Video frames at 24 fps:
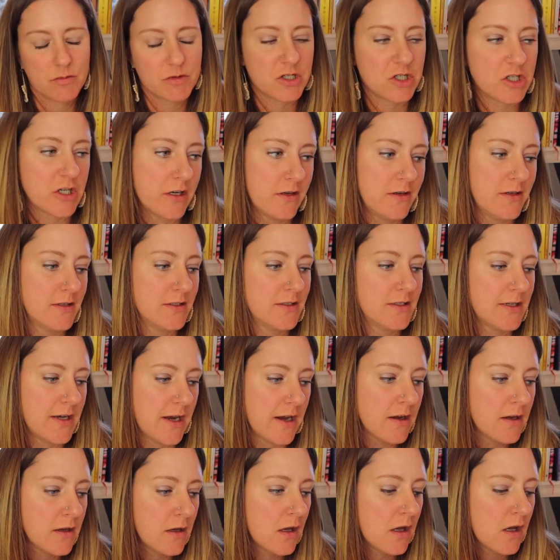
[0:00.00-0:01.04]
we're sharing
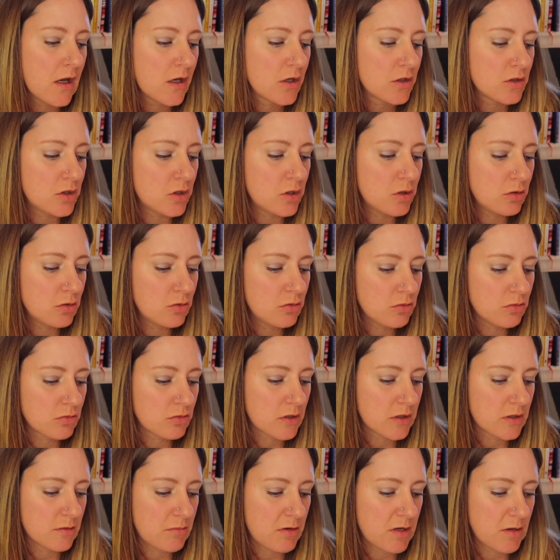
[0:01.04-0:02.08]
today to
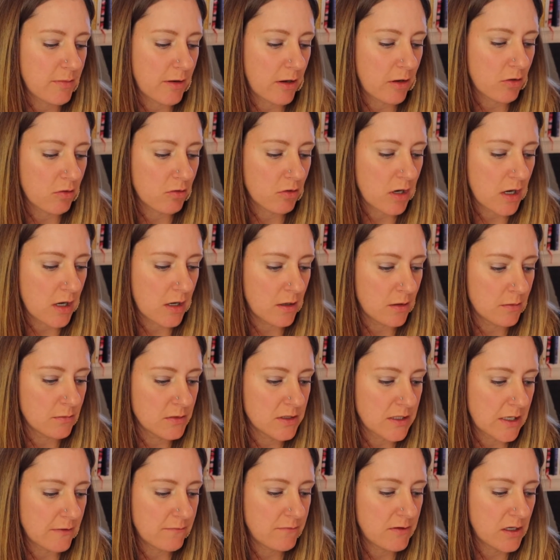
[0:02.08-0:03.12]
really be about
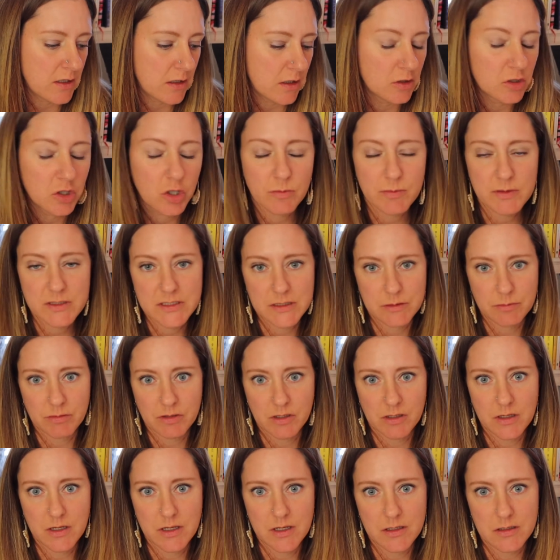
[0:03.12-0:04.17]
diving a little bit
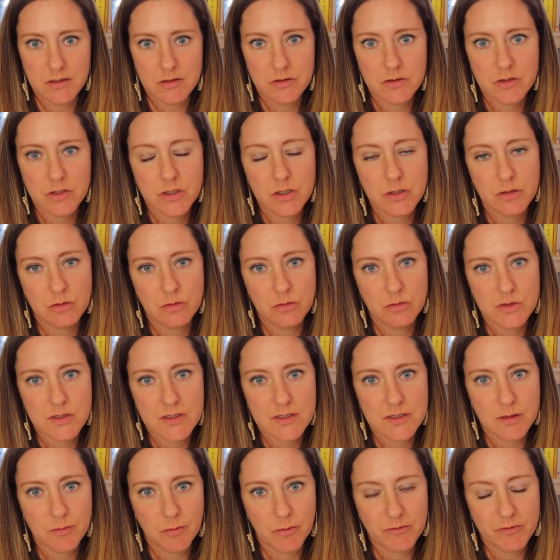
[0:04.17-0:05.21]
deeper into
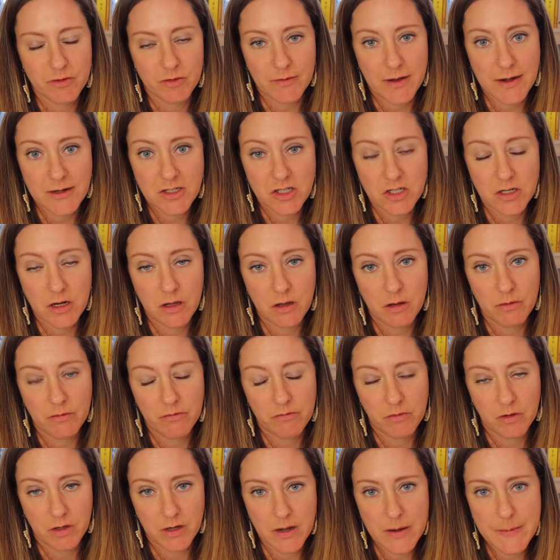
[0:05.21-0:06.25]
some of the rationale
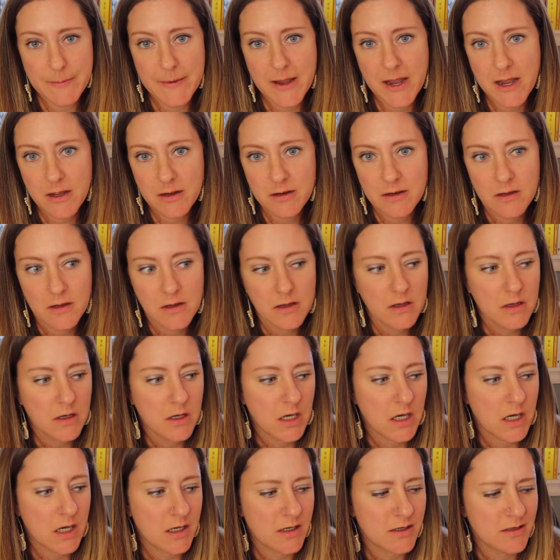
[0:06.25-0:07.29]
of where I'm at,
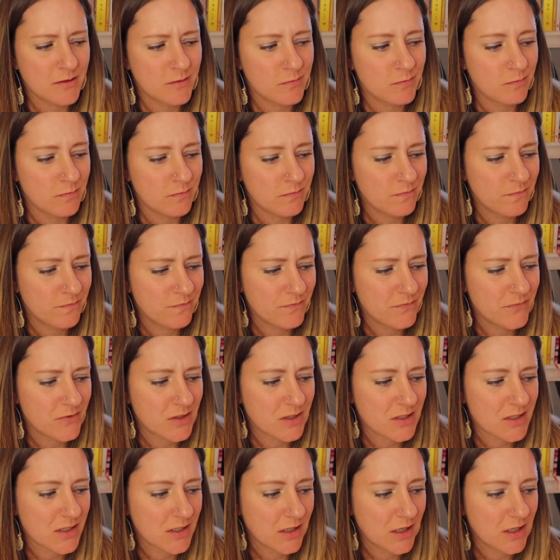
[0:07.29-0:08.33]

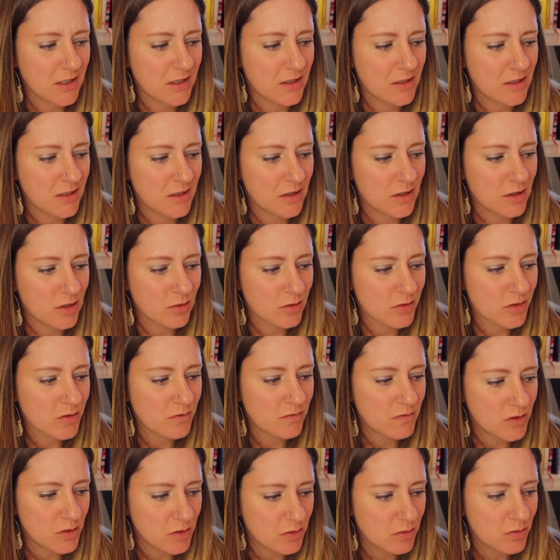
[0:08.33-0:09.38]
just to let those
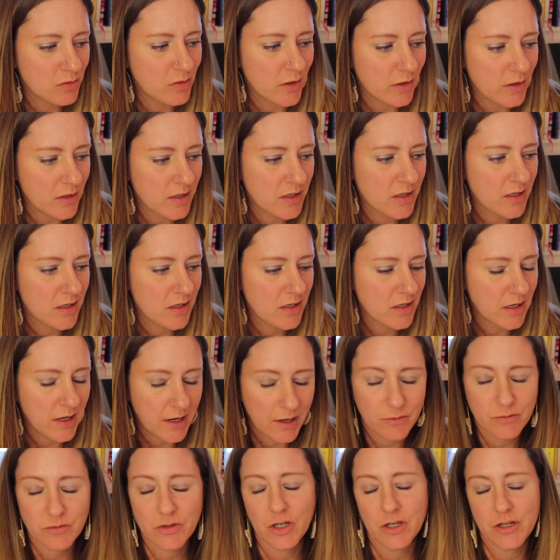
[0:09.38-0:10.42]
of you
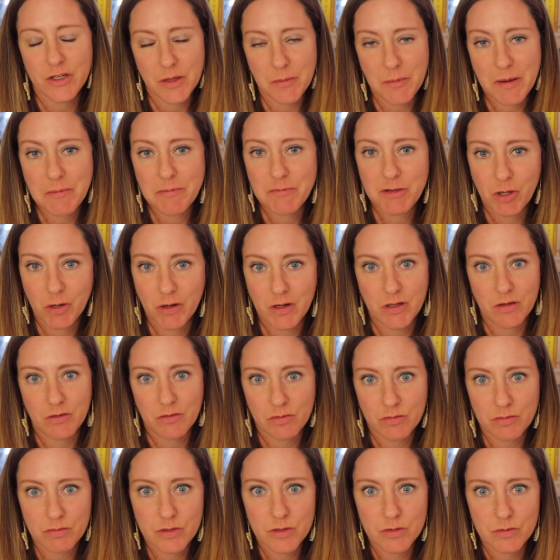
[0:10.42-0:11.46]
out there that might be going
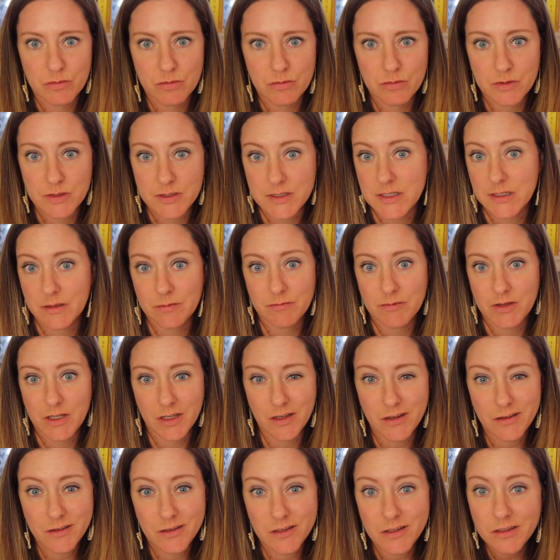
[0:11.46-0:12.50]
through the same
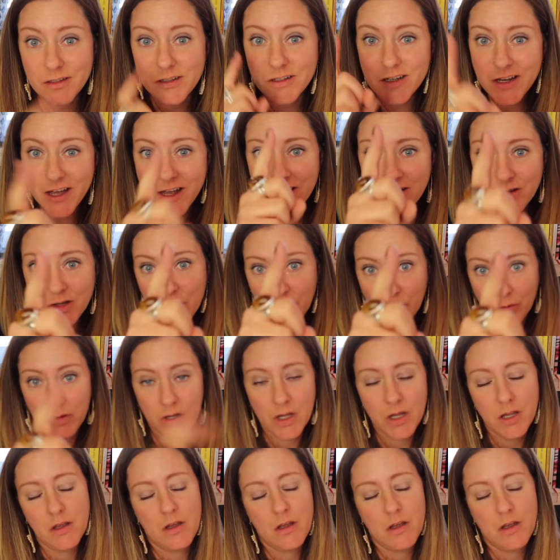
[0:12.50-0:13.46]
thing that you're not alone.